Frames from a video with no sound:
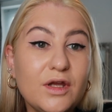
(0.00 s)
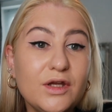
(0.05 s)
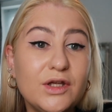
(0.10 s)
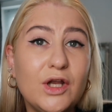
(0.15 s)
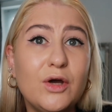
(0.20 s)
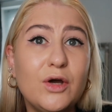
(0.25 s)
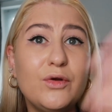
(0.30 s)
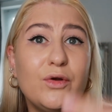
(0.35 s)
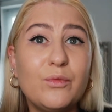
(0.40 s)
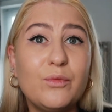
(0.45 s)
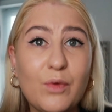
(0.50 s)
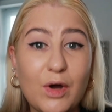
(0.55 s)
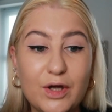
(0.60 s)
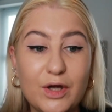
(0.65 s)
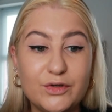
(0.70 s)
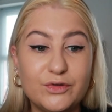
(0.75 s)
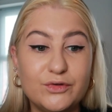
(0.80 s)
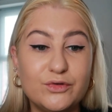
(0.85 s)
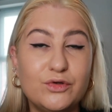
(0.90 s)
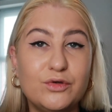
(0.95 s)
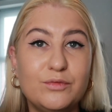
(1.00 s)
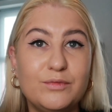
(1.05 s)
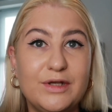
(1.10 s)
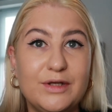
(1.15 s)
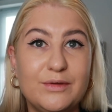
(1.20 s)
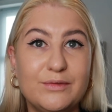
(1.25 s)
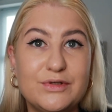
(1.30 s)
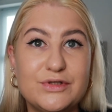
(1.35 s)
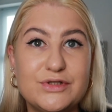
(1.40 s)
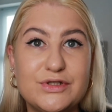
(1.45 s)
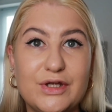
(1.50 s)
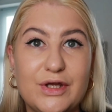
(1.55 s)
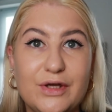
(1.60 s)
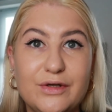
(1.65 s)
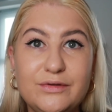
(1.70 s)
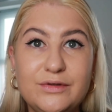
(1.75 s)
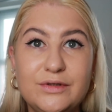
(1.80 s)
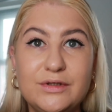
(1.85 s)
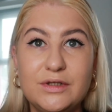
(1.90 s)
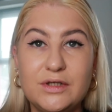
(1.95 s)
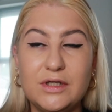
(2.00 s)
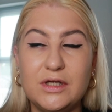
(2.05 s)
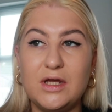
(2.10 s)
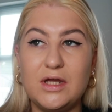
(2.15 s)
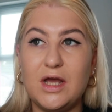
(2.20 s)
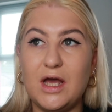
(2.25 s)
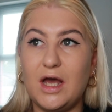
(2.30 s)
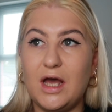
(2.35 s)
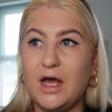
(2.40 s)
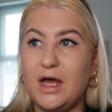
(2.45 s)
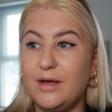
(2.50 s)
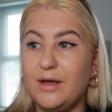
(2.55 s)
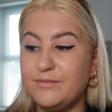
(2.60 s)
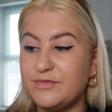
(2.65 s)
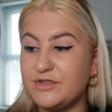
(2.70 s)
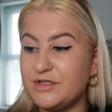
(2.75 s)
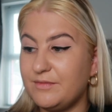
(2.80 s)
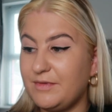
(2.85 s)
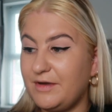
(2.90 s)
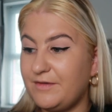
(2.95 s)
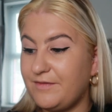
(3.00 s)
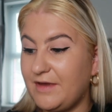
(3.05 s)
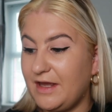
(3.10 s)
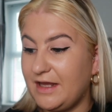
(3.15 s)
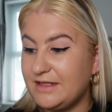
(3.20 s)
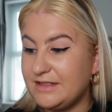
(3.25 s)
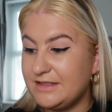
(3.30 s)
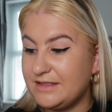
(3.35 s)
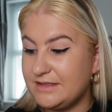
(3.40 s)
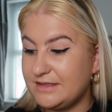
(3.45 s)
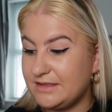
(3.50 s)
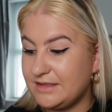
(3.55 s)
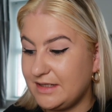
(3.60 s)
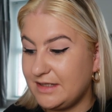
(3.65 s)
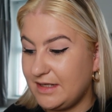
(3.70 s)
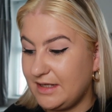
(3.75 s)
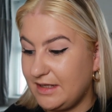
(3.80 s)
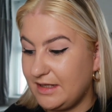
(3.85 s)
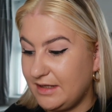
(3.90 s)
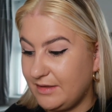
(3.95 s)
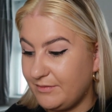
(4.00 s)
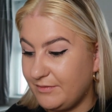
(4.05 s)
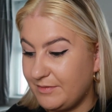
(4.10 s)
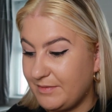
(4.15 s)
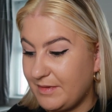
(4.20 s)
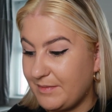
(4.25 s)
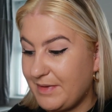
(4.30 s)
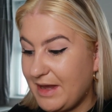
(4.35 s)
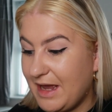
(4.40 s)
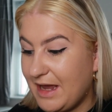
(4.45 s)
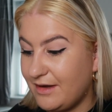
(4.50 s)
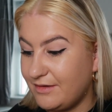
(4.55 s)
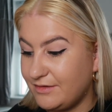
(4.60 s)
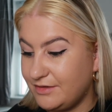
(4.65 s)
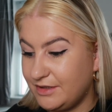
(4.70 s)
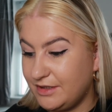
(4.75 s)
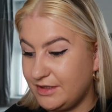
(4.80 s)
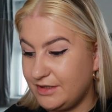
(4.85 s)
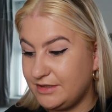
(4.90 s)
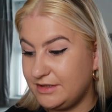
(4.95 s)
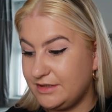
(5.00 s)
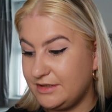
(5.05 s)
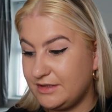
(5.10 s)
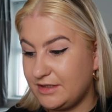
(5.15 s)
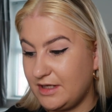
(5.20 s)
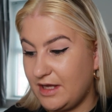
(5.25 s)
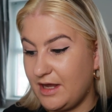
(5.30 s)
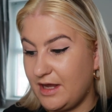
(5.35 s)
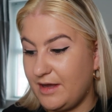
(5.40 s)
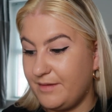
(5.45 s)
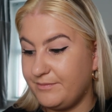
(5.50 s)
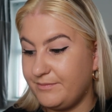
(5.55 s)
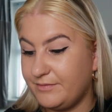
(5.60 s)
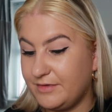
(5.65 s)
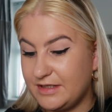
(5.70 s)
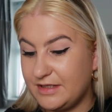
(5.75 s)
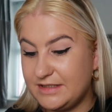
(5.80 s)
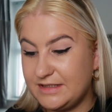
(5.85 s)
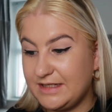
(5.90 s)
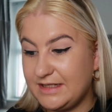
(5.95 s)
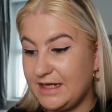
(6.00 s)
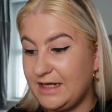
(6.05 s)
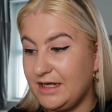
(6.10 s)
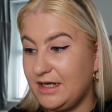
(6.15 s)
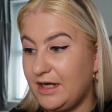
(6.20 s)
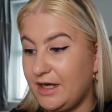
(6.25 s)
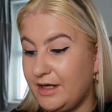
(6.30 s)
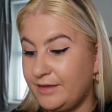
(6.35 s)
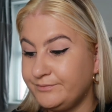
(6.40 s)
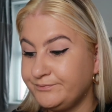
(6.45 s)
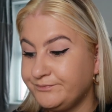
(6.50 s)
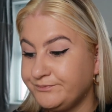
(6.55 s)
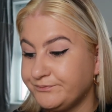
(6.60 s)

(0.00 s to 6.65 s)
you know, what I normally would do to my face with my powders, concealer,